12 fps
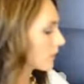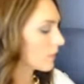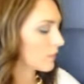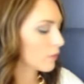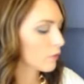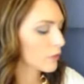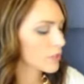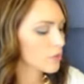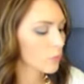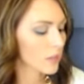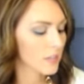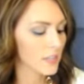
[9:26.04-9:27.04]
the first
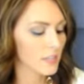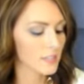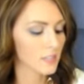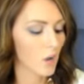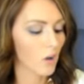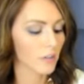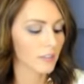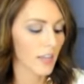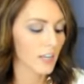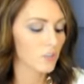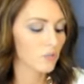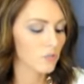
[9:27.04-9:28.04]
one is called
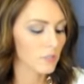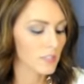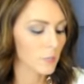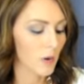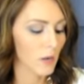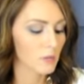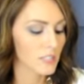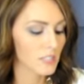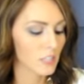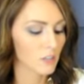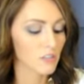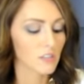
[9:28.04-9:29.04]
Natural Sprouts,
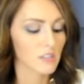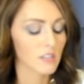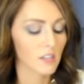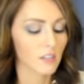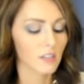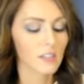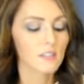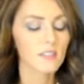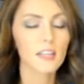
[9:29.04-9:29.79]
Sterols, and Sterolins.